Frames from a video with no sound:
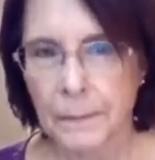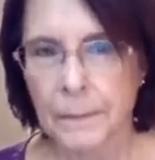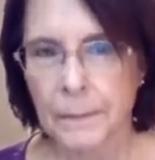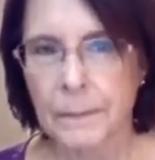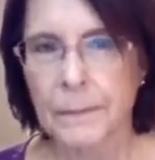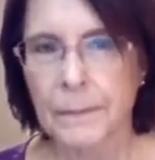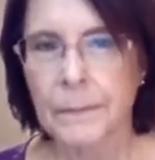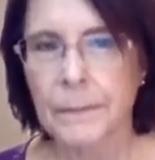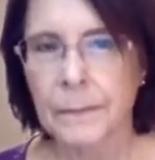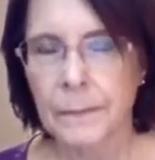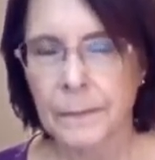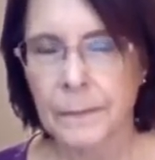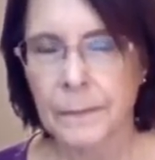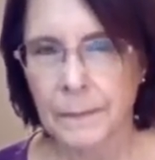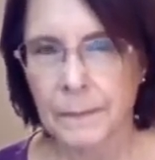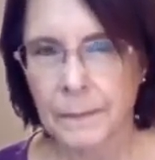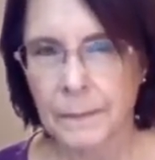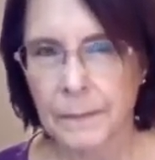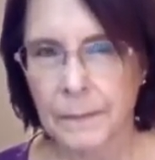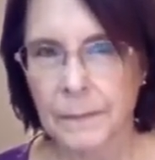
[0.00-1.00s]

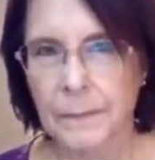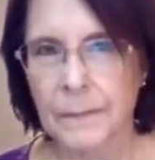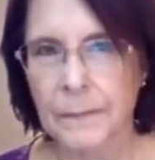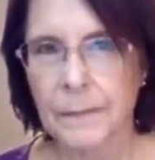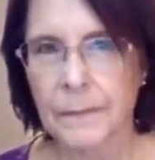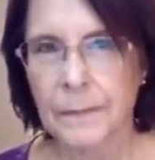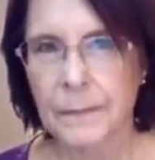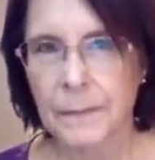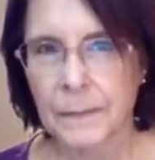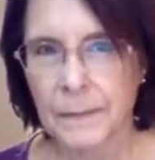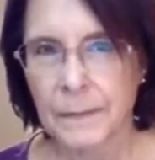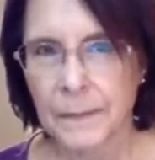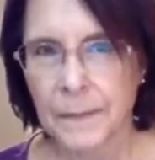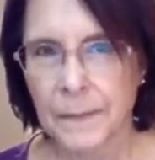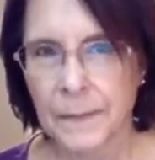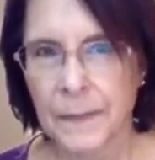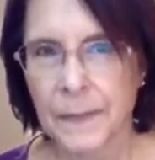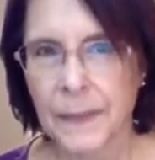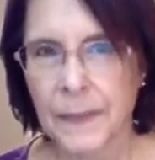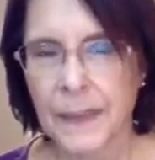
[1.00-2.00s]

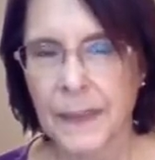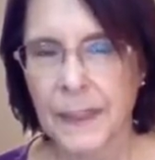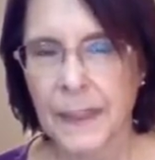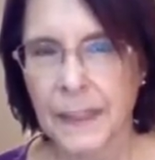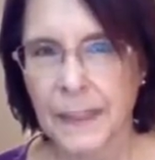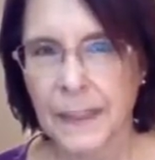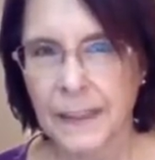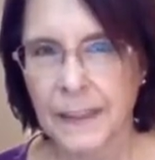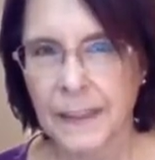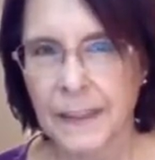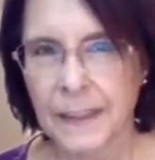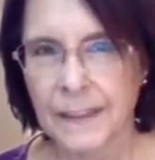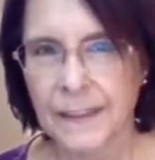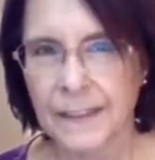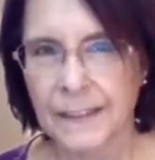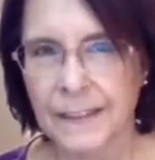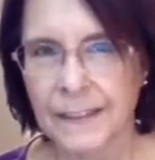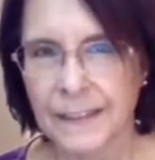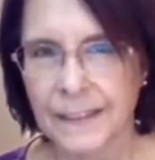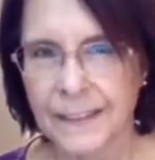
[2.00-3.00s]

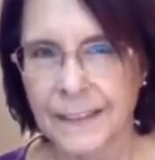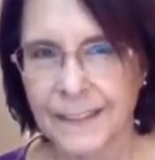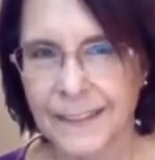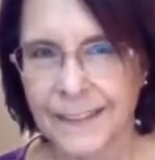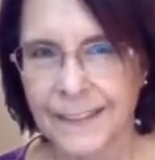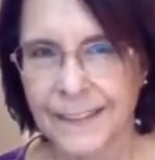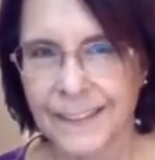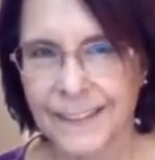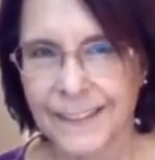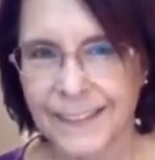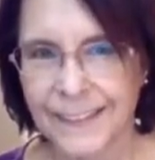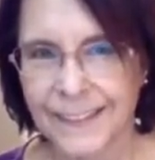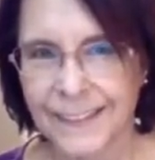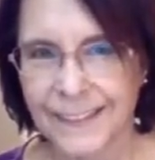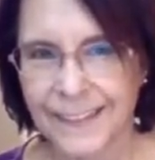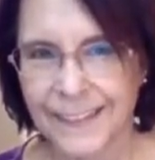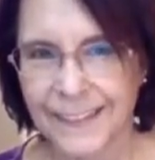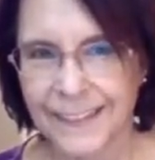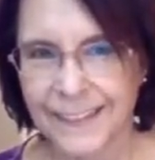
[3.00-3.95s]
(not speaking)